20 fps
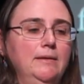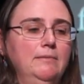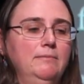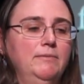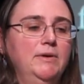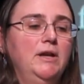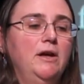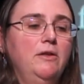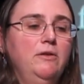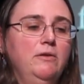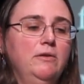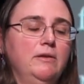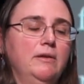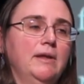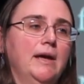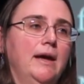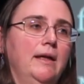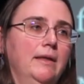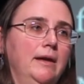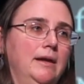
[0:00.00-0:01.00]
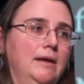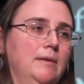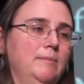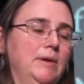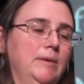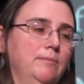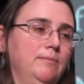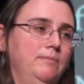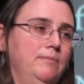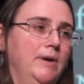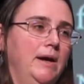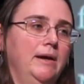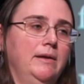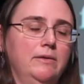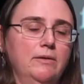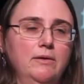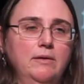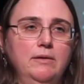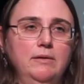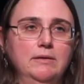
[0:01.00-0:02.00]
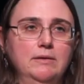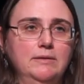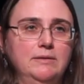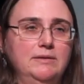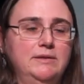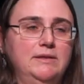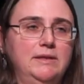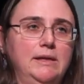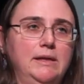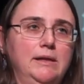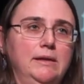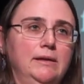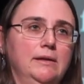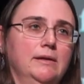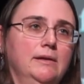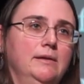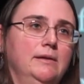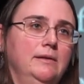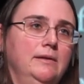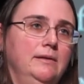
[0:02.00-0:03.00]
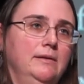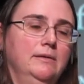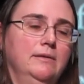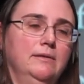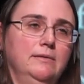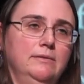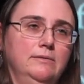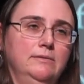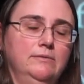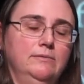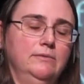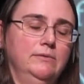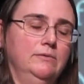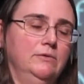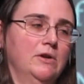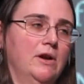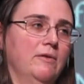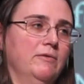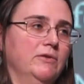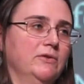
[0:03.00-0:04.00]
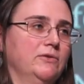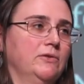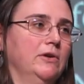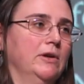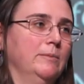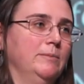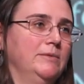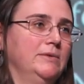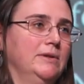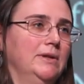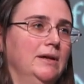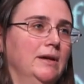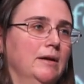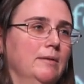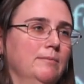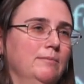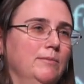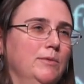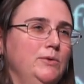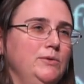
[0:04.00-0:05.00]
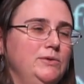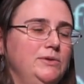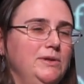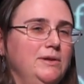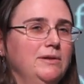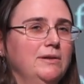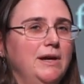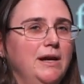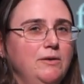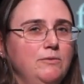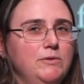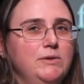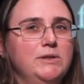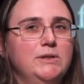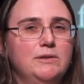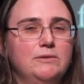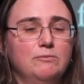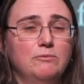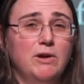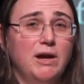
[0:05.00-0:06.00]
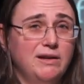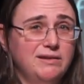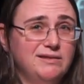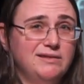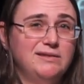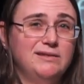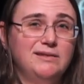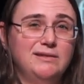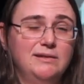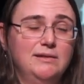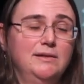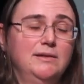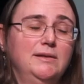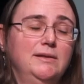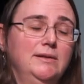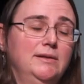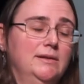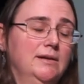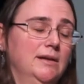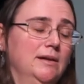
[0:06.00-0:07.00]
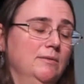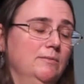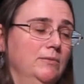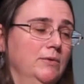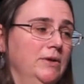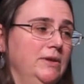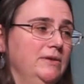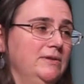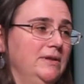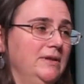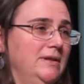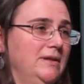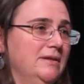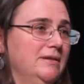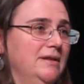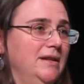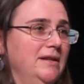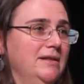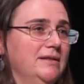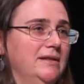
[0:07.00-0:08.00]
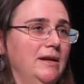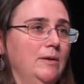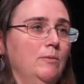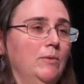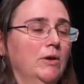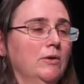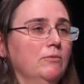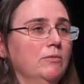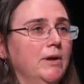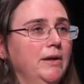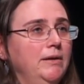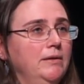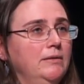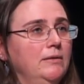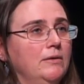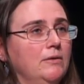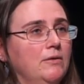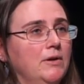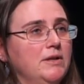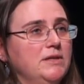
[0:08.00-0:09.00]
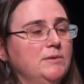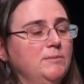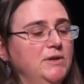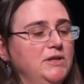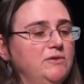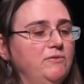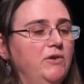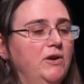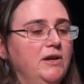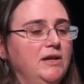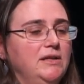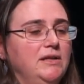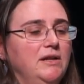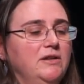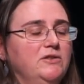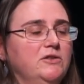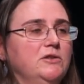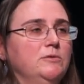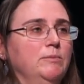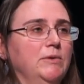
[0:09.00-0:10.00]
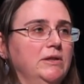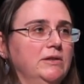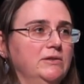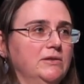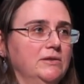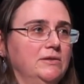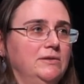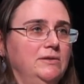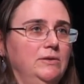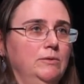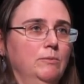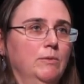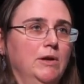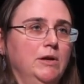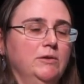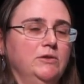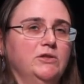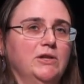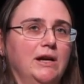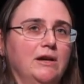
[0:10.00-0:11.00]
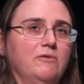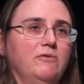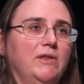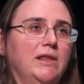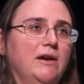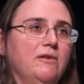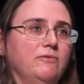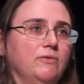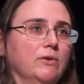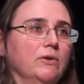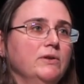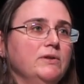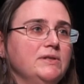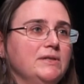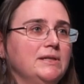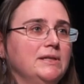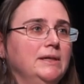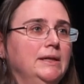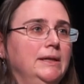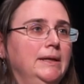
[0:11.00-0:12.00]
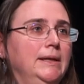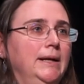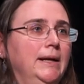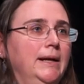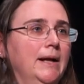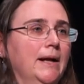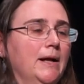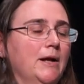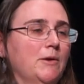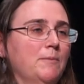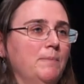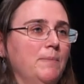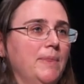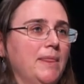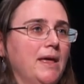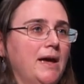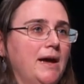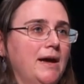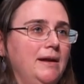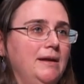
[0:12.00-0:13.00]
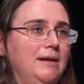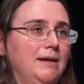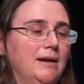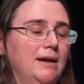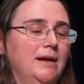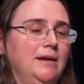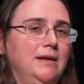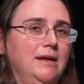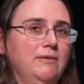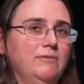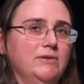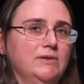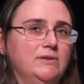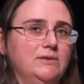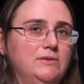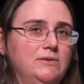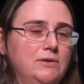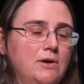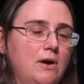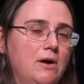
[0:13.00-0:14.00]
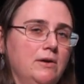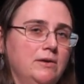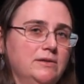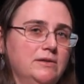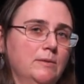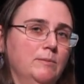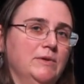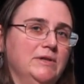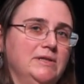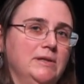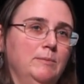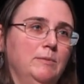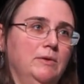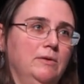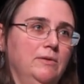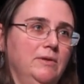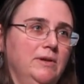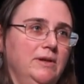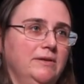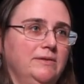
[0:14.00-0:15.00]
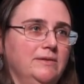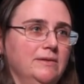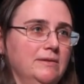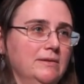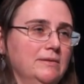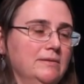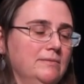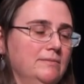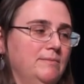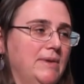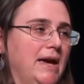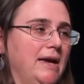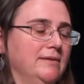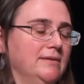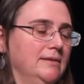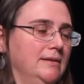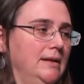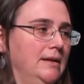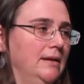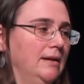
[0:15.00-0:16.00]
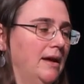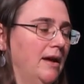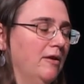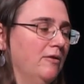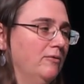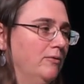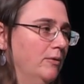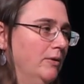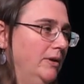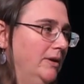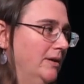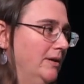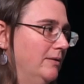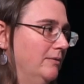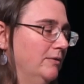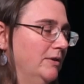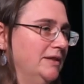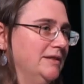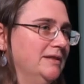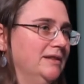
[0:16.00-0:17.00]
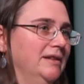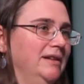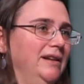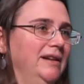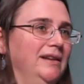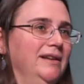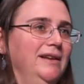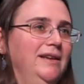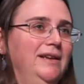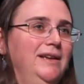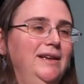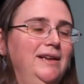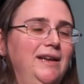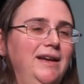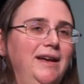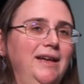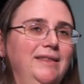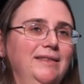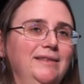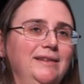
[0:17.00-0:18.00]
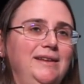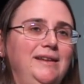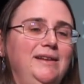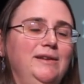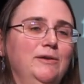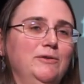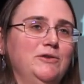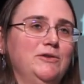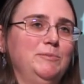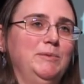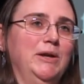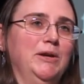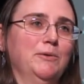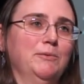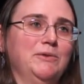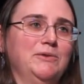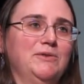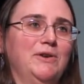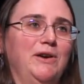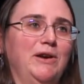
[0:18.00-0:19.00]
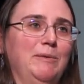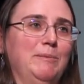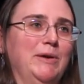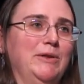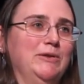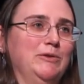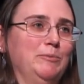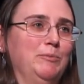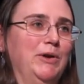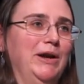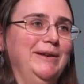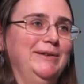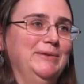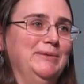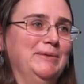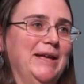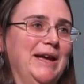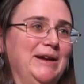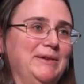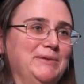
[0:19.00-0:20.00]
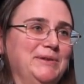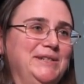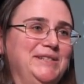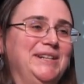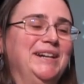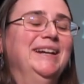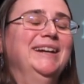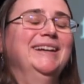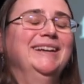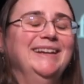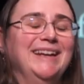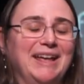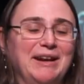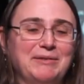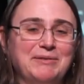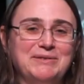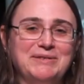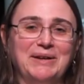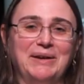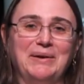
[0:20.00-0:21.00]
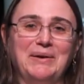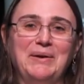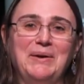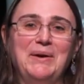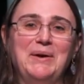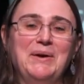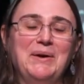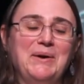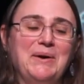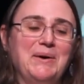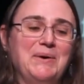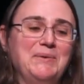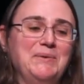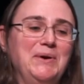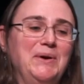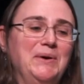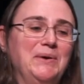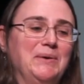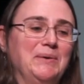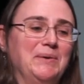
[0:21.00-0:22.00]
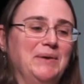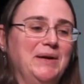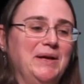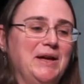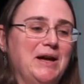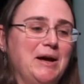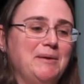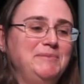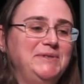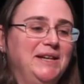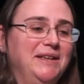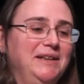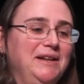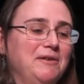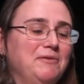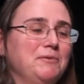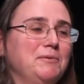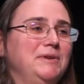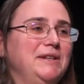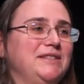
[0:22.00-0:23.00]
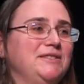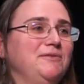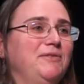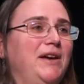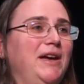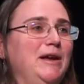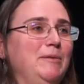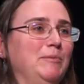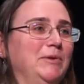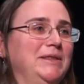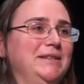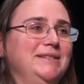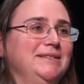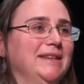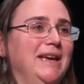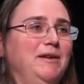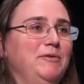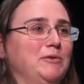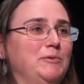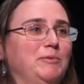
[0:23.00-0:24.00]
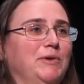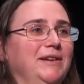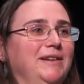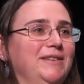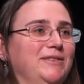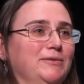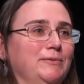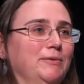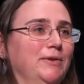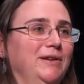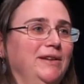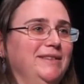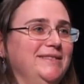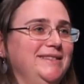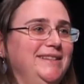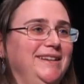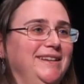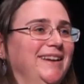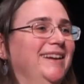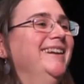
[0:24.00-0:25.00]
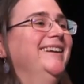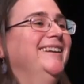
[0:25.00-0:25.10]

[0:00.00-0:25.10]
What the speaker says: But other than that, Python, C, JavaScript, most of the languages, Rust, we're using these days, they will run across a bunch of architectures, but it's just, you want to check for that first. I gave a talk somewhat similar to this in Pasadena, California recently, and the keynote speaker was talking about this brand new language, and I was like, oh no, I'm telling everyone it's fine, but this language probably doesn't run on Z.